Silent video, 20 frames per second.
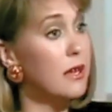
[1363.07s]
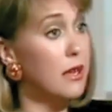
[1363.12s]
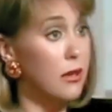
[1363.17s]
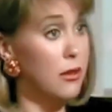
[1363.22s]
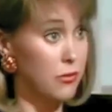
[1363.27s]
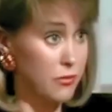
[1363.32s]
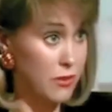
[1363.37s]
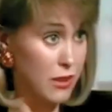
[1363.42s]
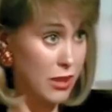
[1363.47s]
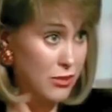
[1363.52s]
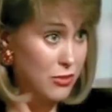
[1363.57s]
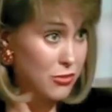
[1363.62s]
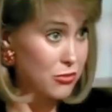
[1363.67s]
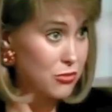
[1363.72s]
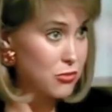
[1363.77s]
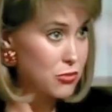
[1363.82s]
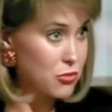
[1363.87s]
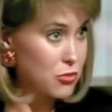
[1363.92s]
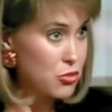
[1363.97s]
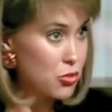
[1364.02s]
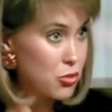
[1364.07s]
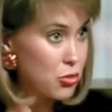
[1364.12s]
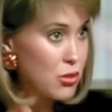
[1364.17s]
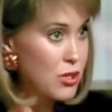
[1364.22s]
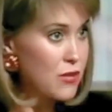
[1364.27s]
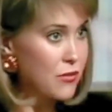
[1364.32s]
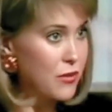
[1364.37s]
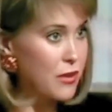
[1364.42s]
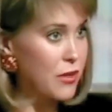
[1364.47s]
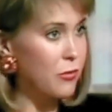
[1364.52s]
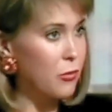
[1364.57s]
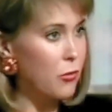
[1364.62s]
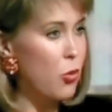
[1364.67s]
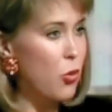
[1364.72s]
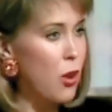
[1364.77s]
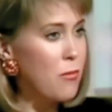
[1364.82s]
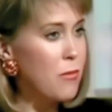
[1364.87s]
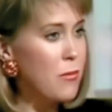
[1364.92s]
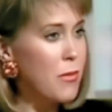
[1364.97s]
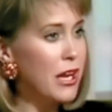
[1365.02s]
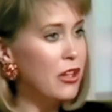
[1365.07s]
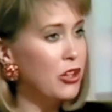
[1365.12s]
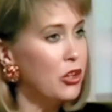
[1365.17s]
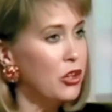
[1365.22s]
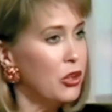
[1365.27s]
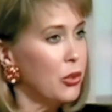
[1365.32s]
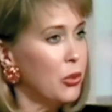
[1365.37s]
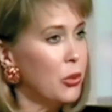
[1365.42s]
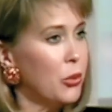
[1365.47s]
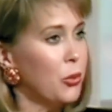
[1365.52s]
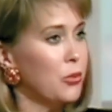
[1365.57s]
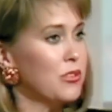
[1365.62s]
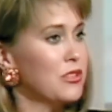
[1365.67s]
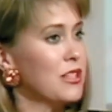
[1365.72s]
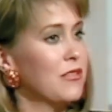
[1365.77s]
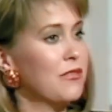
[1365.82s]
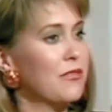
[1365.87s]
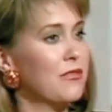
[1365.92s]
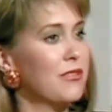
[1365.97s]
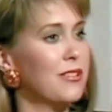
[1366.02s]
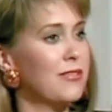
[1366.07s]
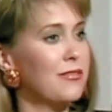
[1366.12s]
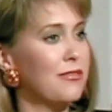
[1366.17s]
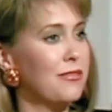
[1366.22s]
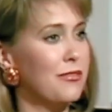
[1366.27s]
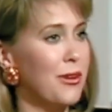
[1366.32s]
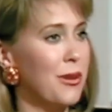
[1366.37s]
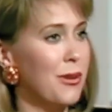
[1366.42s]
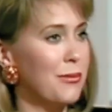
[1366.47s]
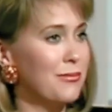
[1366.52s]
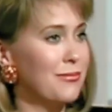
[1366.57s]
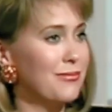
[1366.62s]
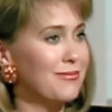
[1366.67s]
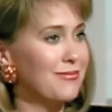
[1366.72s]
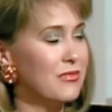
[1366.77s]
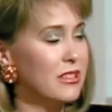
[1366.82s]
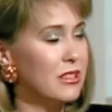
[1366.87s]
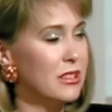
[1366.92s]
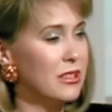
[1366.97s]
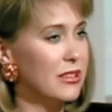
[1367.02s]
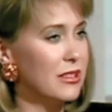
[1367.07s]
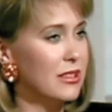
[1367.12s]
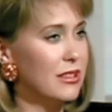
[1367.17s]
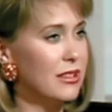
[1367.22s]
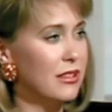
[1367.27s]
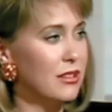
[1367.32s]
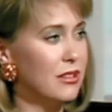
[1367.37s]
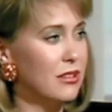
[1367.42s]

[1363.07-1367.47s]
Okay, if it's not the childlike quality, that driven, what made